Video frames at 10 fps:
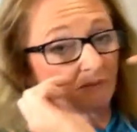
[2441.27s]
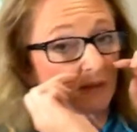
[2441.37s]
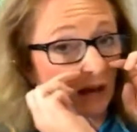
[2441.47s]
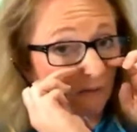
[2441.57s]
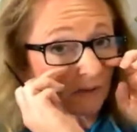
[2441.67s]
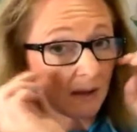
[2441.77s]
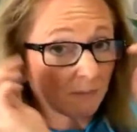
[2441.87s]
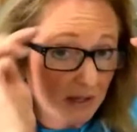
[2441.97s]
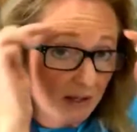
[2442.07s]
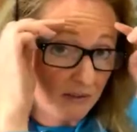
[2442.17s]
of the outline,
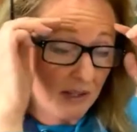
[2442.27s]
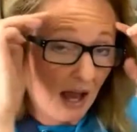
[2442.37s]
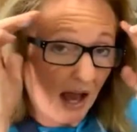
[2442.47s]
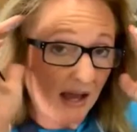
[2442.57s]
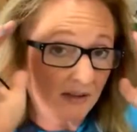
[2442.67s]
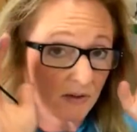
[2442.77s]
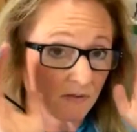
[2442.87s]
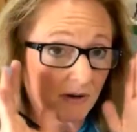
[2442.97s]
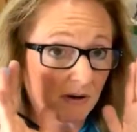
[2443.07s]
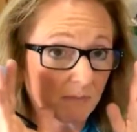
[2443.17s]
because the eyes are
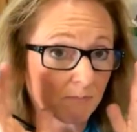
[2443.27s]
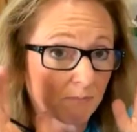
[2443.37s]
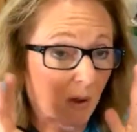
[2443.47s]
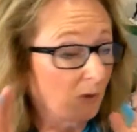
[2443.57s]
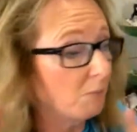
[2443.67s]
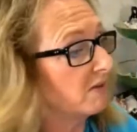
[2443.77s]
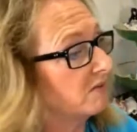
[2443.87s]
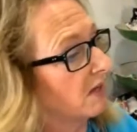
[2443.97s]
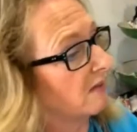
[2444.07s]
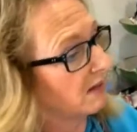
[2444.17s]
very
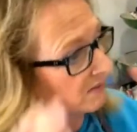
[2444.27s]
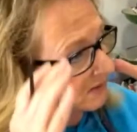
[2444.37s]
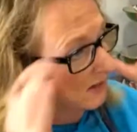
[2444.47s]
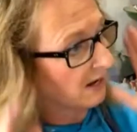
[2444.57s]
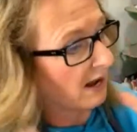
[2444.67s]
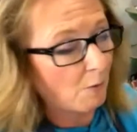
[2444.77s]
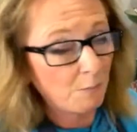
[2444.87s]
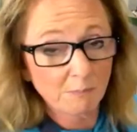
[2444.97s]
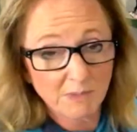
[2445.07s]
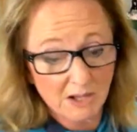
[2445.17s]
bulbous and they stick out
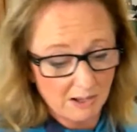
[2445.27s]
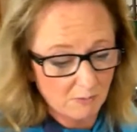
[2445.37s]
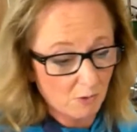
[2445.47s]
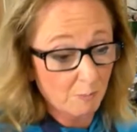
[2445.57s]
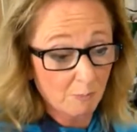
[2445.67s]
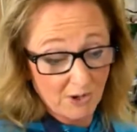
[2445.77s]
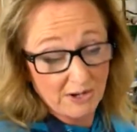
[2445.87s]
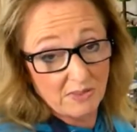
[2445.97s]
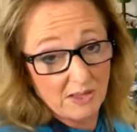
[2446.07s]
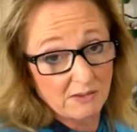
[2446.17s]
beyond or right
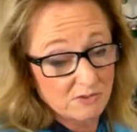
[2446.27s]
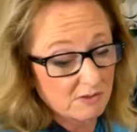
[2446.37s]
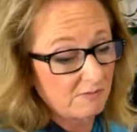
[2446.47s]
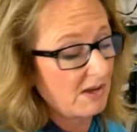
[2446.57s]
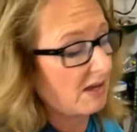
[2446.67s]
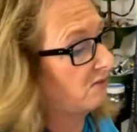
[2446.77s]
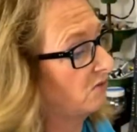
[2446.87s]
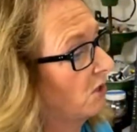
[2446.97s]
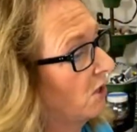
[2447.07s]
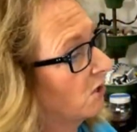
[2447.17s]
at the edge of the
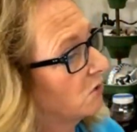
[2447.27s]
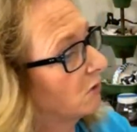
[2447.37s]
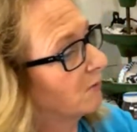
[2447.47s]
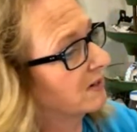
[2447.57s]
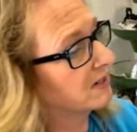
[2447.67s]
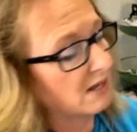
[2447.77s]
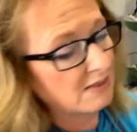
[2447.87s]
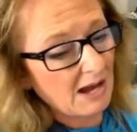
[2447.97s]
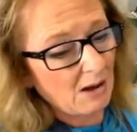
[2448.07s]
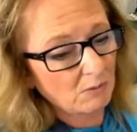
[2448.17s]
face, you only want to take
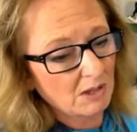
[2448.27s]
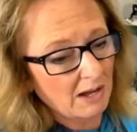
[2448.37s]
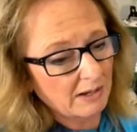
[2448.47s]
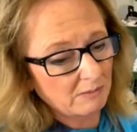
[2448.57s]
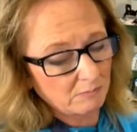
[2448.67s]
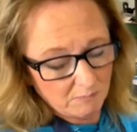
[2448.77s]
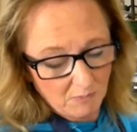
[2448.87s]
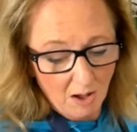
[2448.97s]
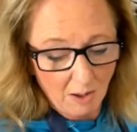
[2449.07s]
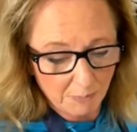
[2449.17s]
the outline
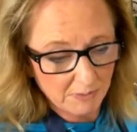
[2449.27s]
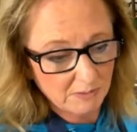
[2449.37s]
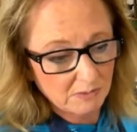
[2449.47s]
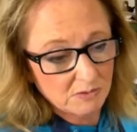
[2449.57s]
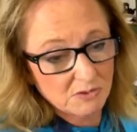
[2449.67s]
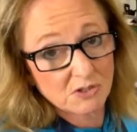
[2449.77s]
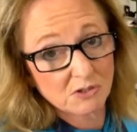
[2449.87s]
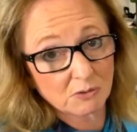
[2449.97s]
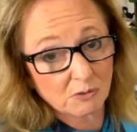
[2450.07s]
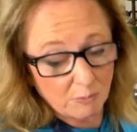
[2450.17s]
up
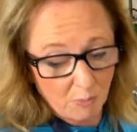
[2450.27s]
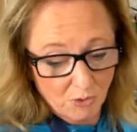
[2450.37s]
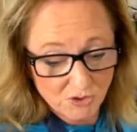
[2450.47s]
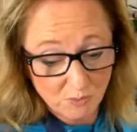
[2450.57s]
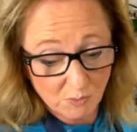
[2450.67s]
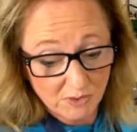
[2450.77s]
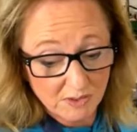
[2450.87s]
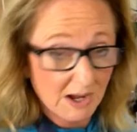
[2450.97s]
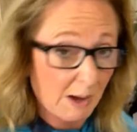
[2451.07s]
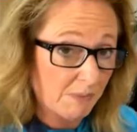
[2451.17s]
till the portion where the
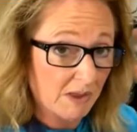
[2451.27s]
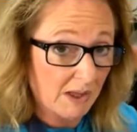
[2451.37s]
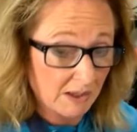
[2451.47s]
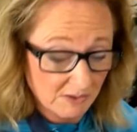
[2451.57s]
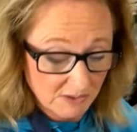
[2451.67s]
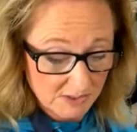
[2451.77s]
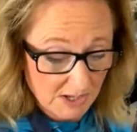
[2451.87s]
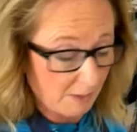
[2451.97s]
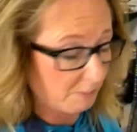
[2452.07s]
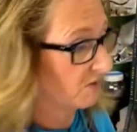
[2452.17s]
top of the head
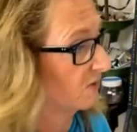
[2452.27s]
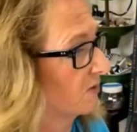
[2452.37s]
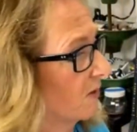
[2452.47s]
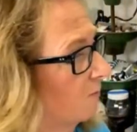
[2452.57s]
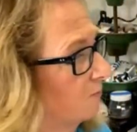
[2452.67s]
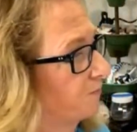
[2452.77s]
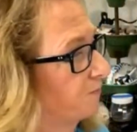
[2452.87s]
stops. So,